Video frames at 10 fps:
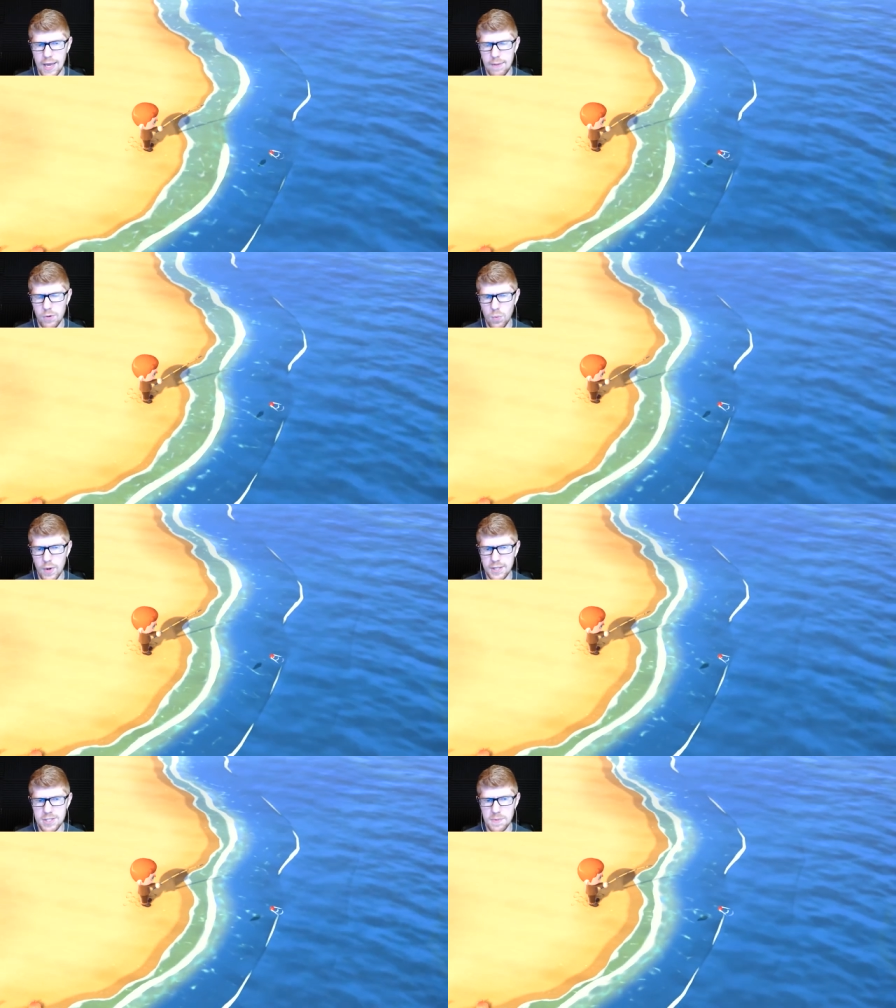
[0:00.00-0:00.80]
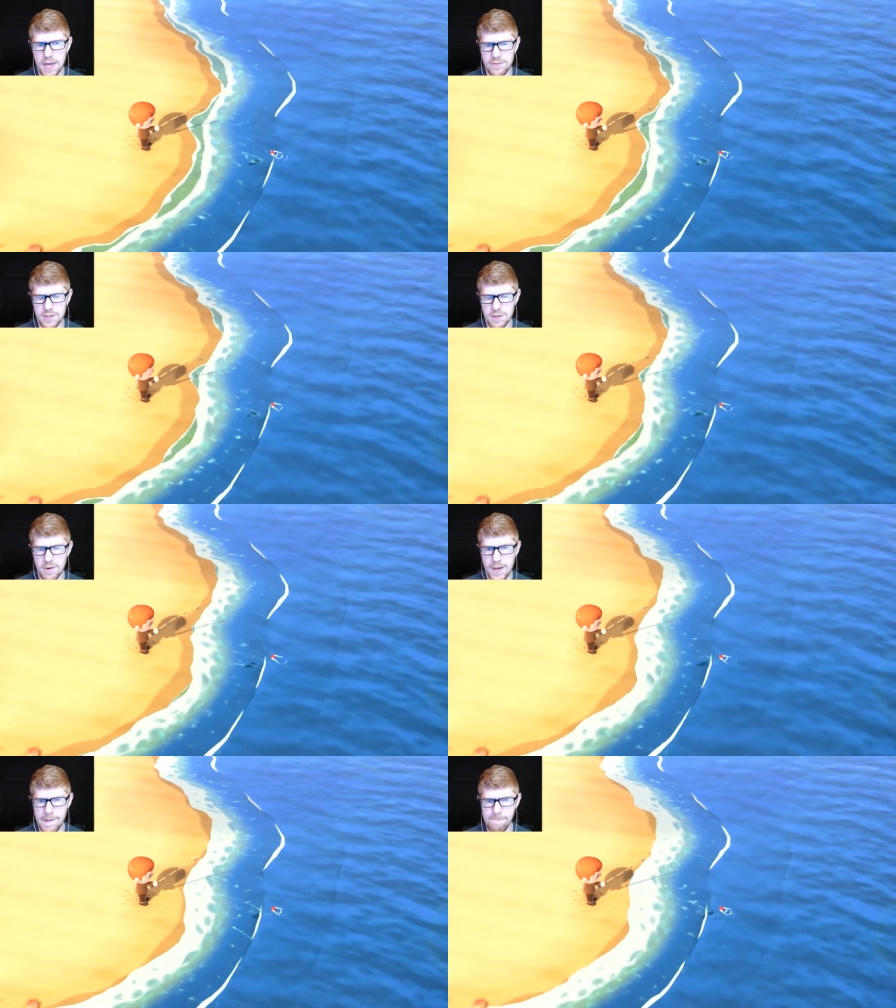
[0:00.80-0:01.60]
I mean, what else do we have to do,
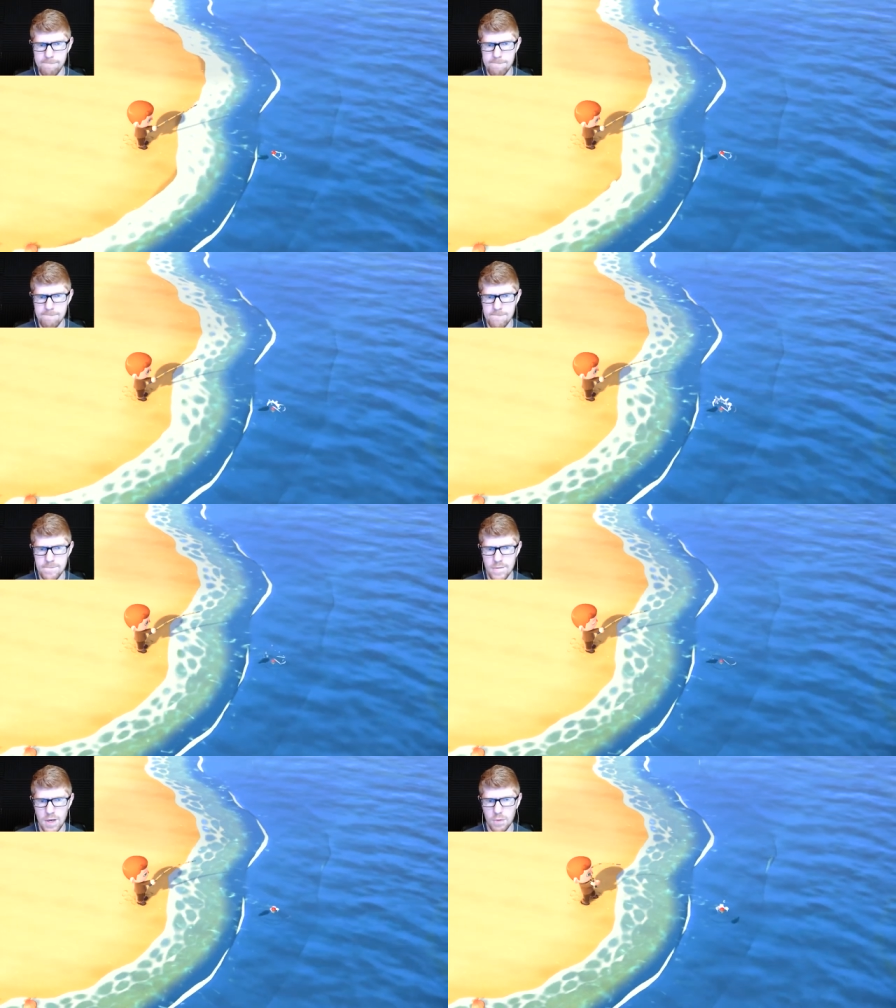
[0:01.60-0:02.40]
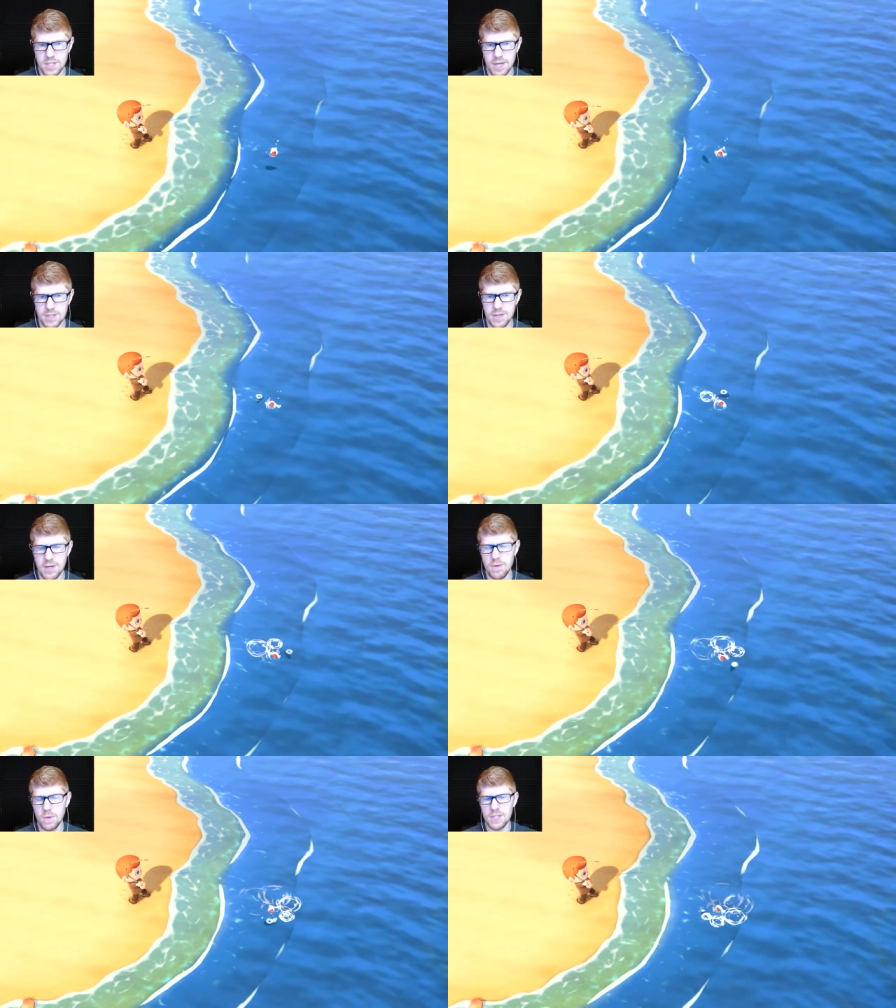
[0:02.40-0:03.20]
right? And we'll talk
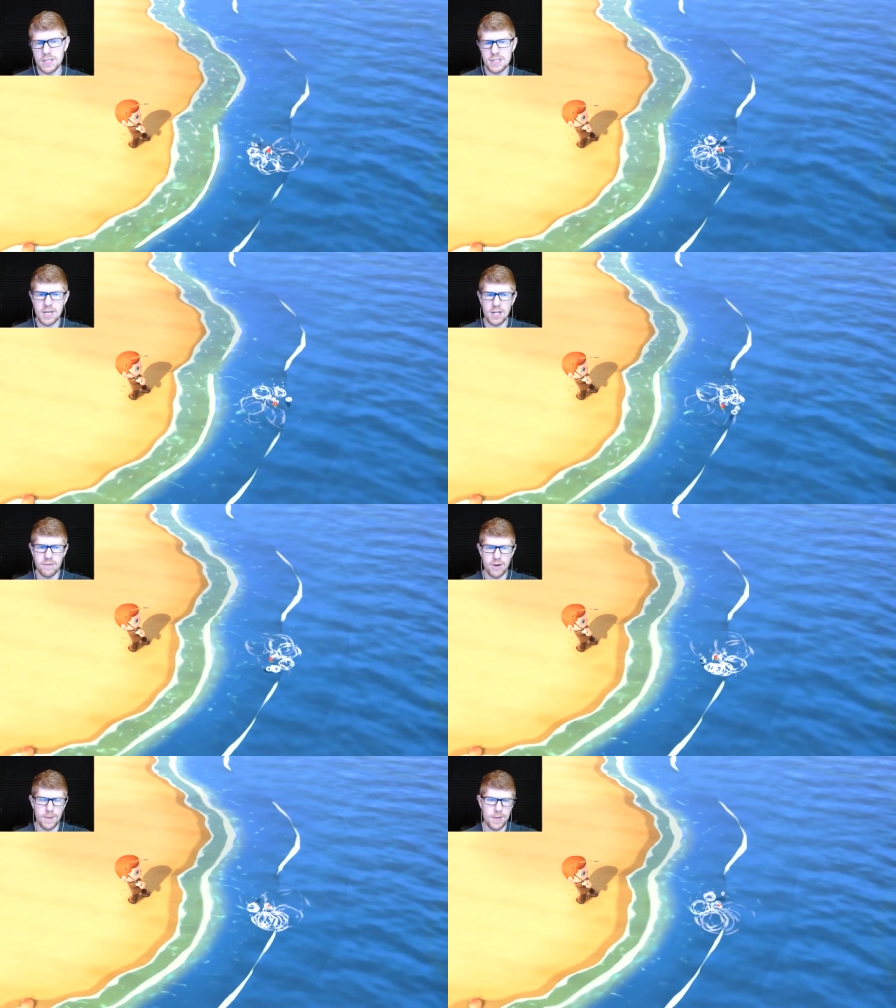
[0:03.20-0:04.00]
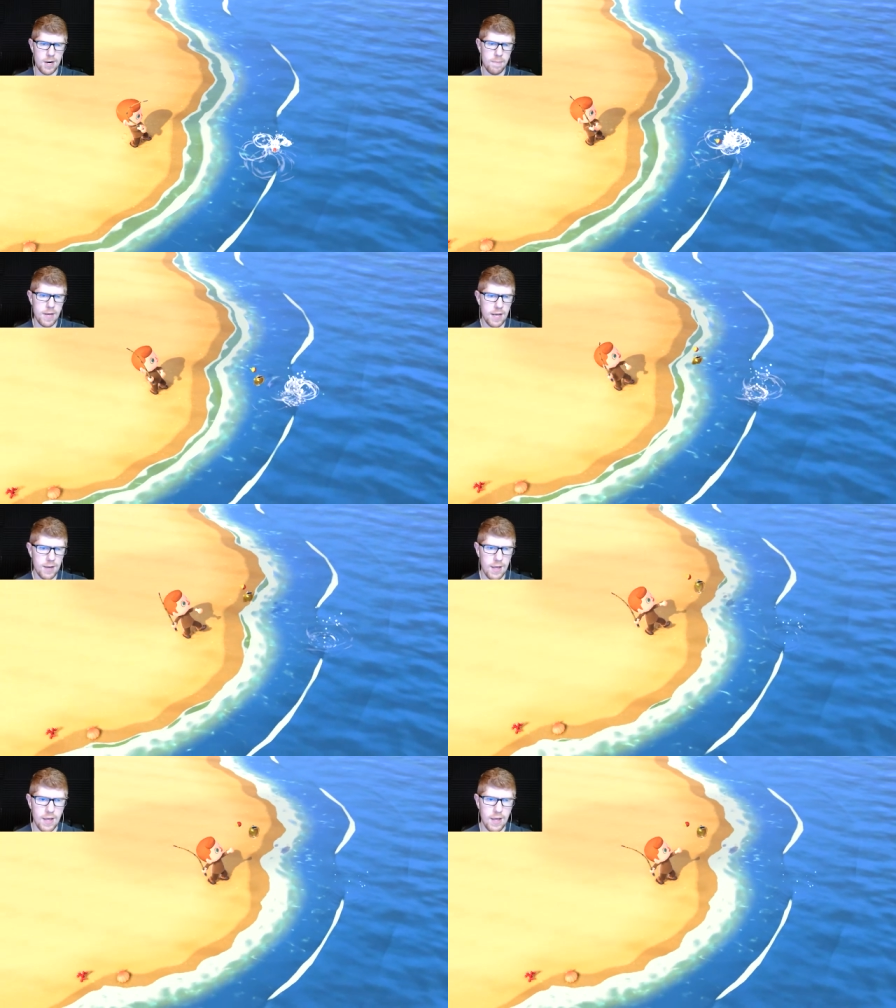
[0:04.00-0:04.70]
to we'll talk to Gulliver up there in a minute.